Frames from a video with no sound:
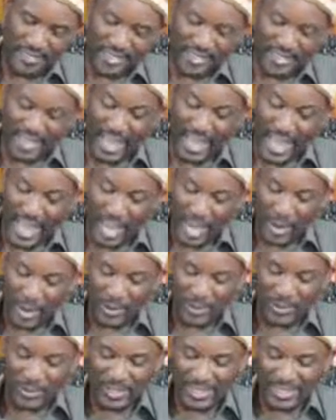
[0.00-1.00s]

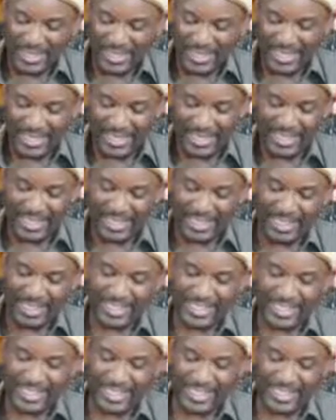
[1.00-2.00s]
Now it's getting
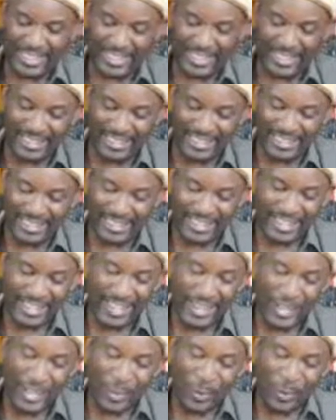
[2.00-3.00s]
interesting.
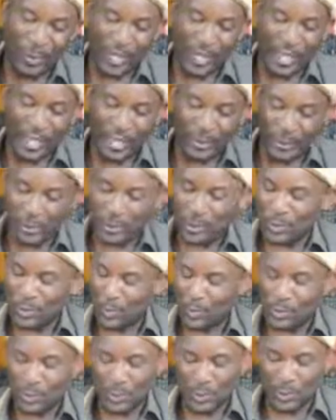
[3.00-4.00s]
When I go
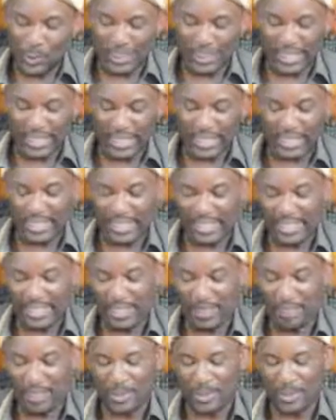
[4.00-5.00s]
to Genesis
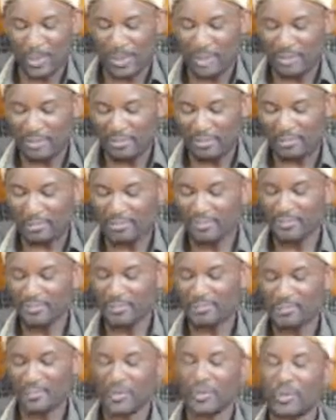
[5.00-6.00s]
chapter 12,
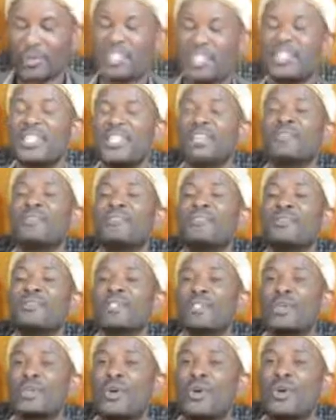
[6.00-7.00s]
which therefore
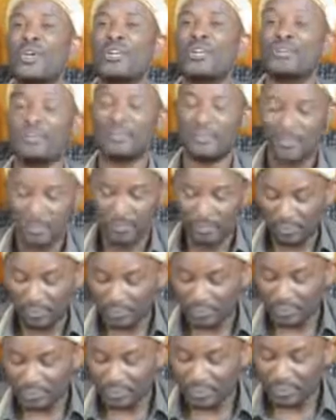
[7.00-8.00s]
they call
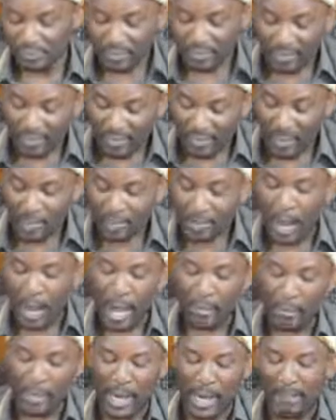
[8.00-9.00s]
for
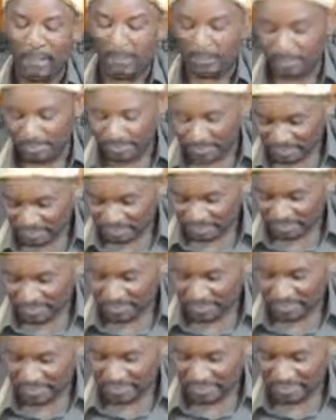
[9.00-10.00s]
Abraham,
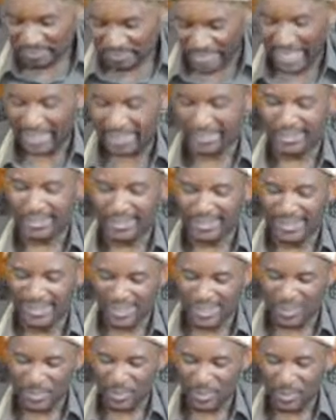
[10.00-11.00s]
yeah, in
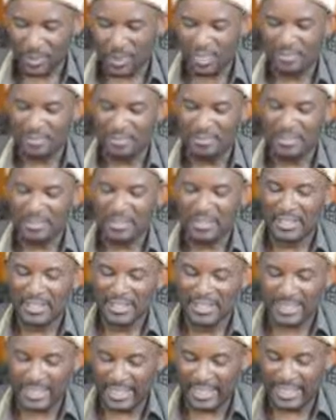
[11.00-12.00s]
chapter 12,
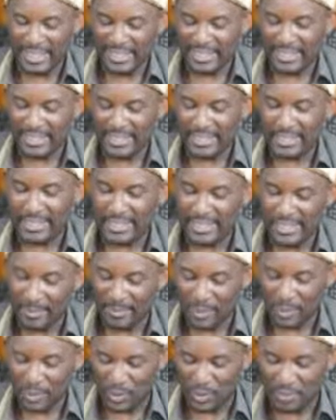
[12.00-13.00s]
in Genesis
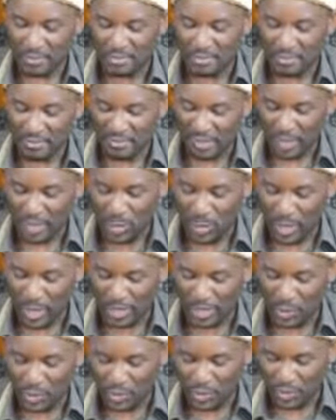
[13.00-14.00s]
chapter 12, verse
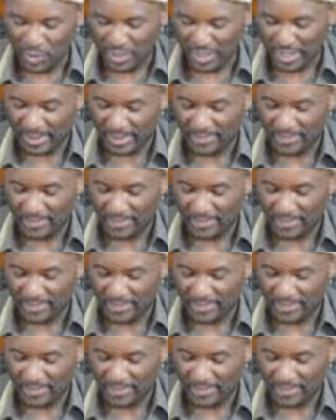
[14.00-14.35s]
1 to 3,